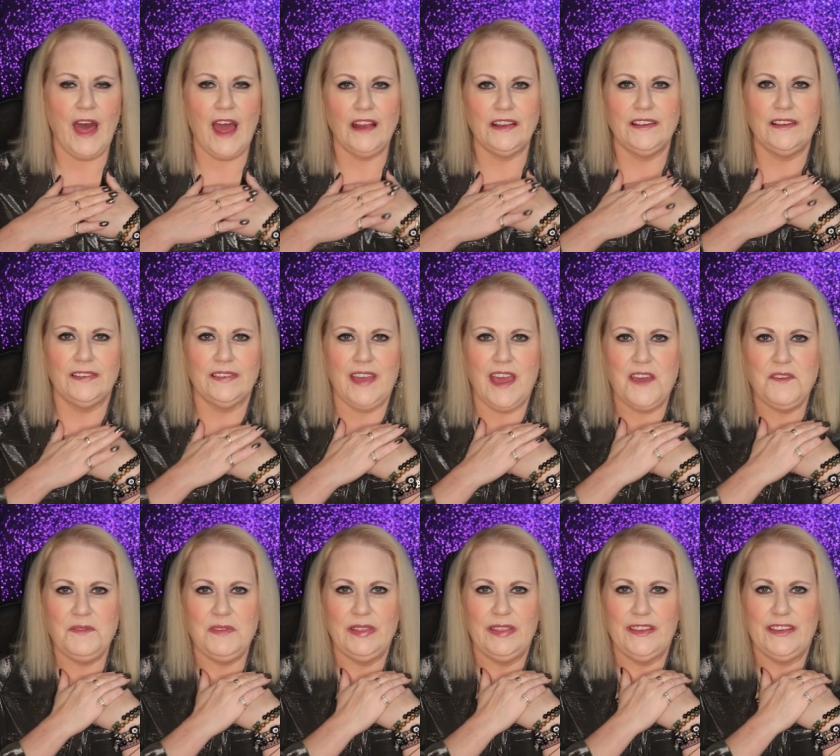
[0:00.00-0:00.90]
that just
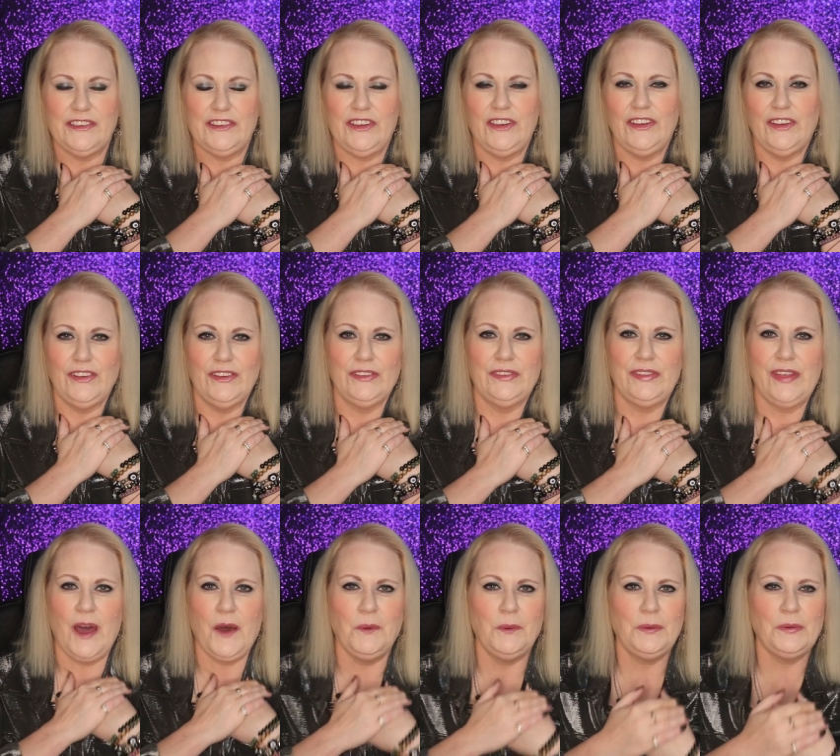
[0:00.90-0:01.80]
gave me the chills.
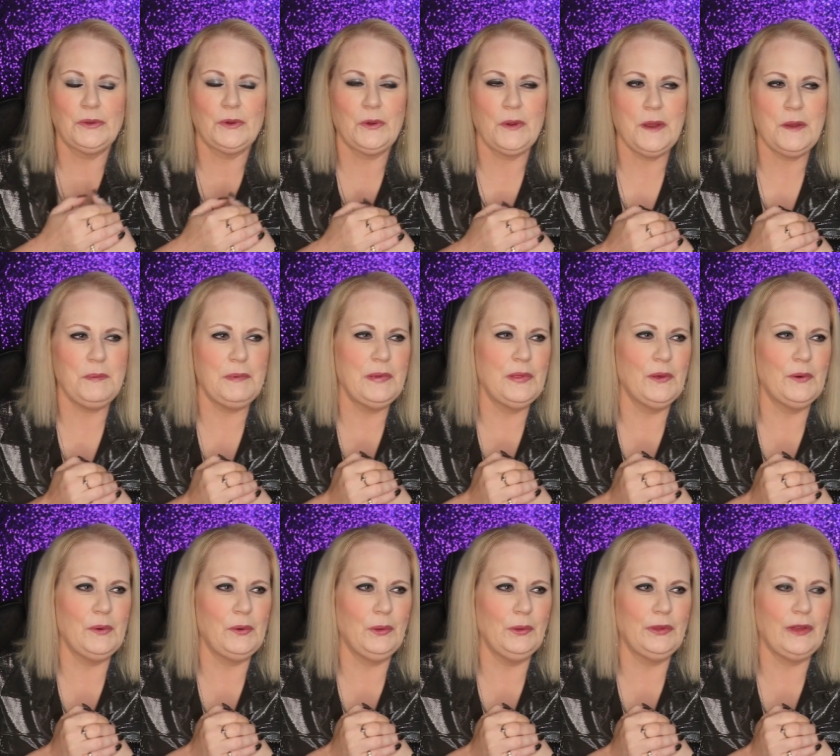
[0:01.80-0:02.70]
That was creepy
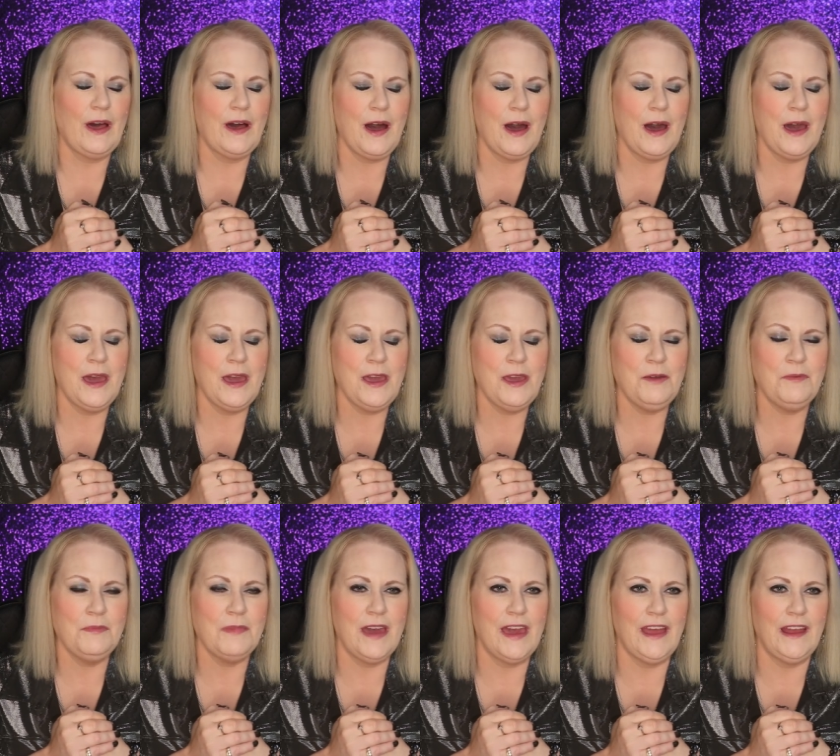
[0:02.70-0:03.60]
the whole
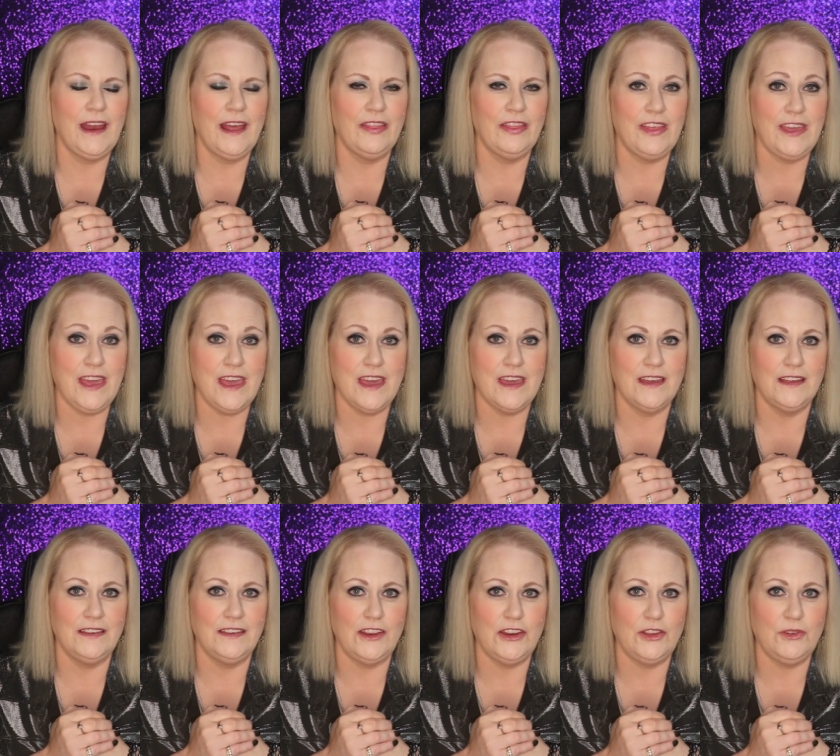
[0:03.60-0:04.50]
time. And at the
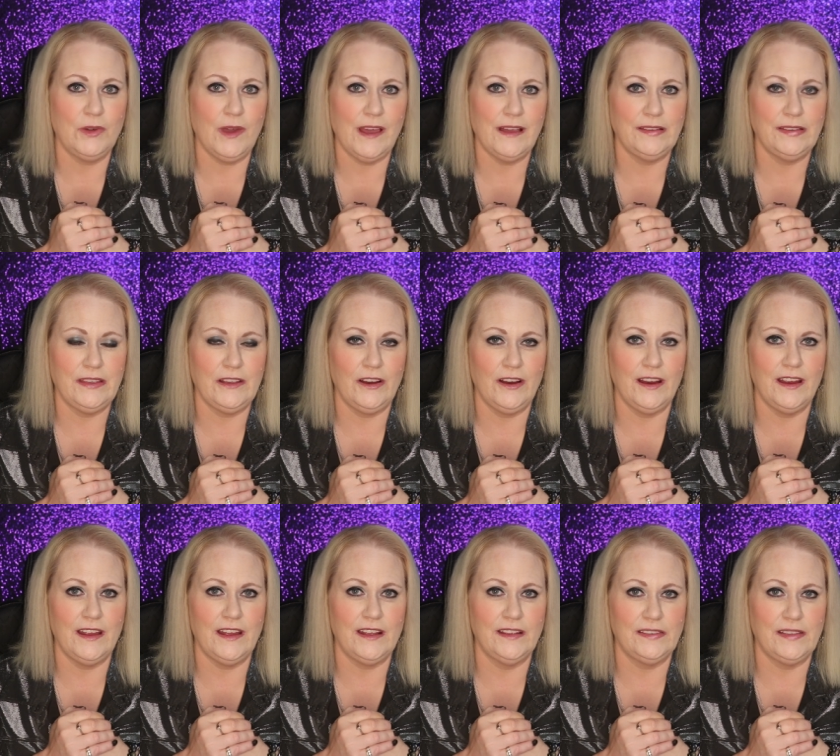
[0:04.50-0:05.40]
end, did you guys
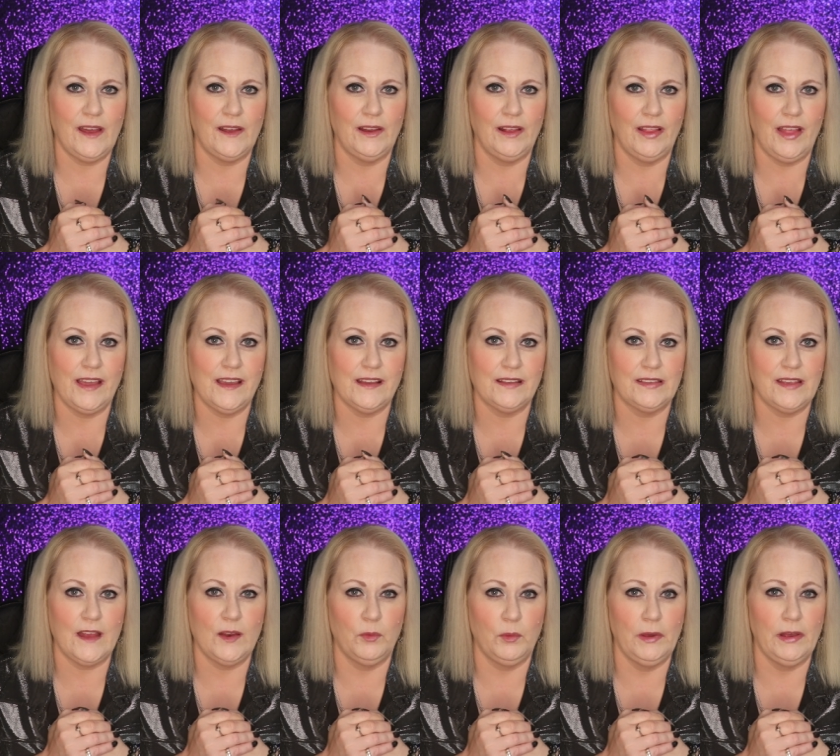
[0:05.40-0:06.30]
hear it? It sounded like it
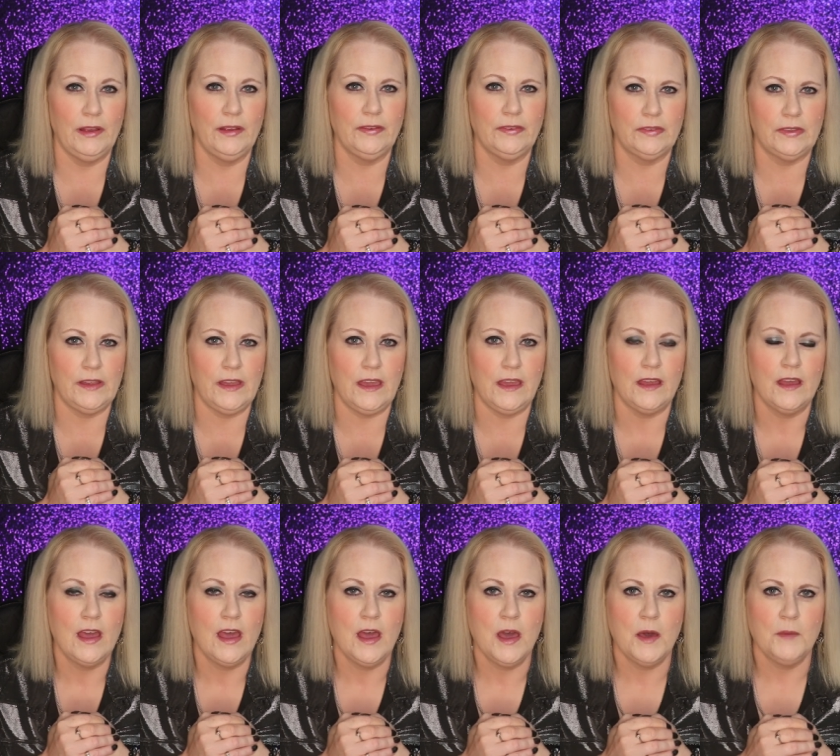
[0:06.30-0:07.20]
said, "We'll see,"
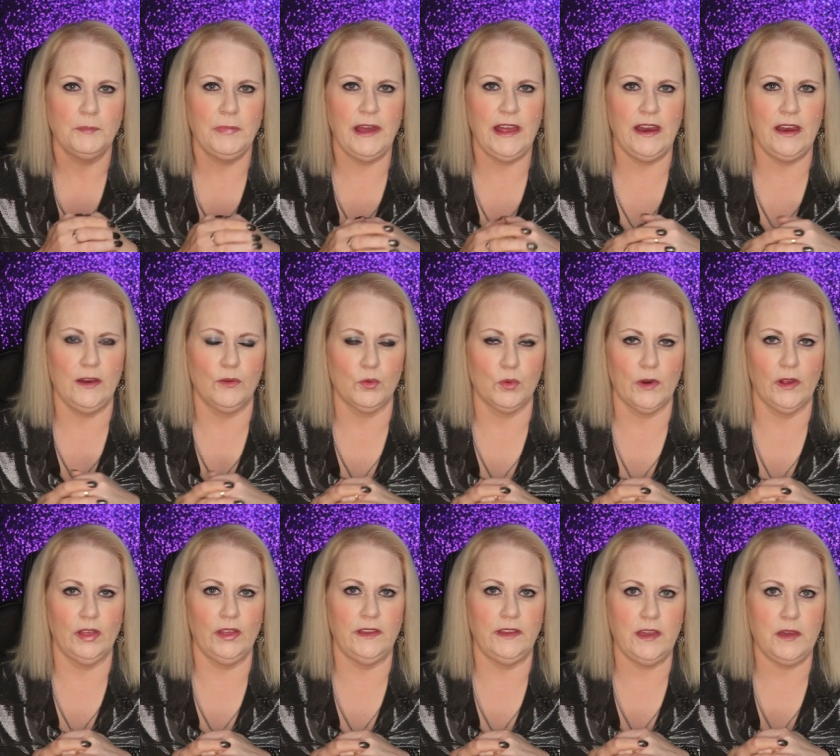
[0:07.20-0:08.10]
but in a
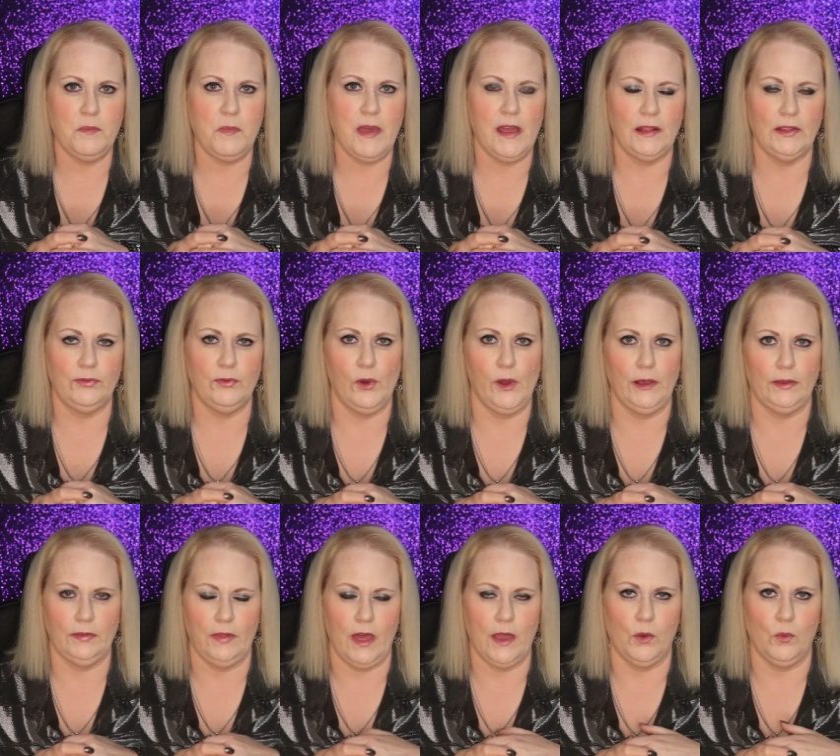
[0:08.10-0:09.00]
really deep man's
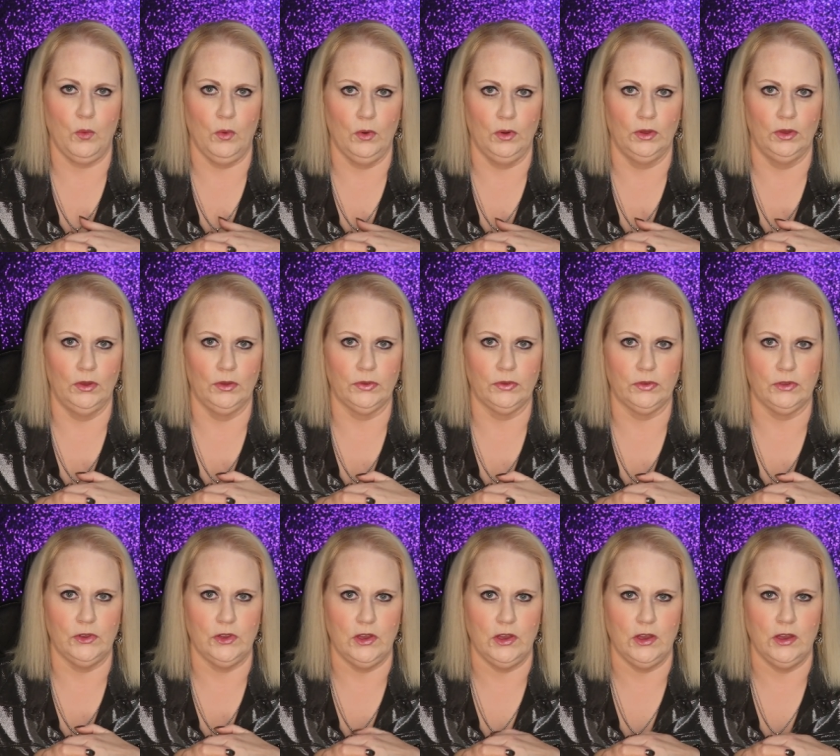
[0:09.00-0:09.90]
voice, like, "We'll
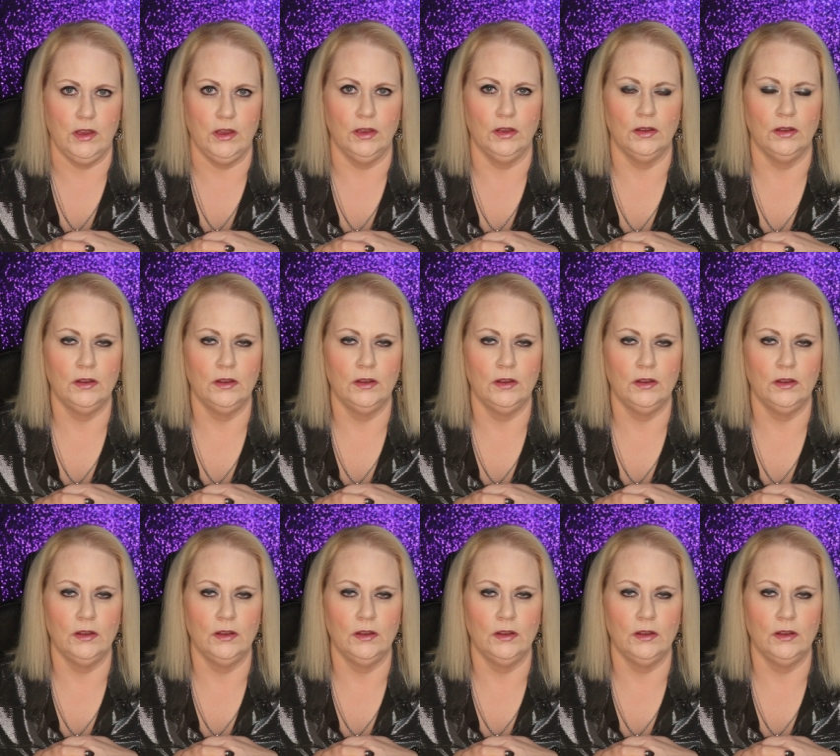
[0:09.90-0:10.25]
see."